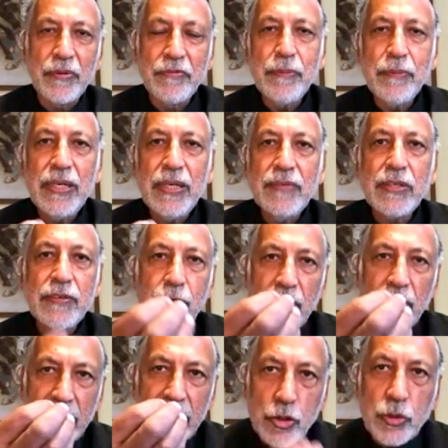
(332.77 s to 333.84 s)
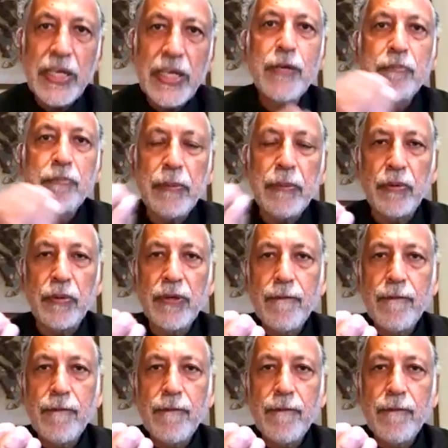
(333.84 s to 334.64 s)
We believe that if we educate people,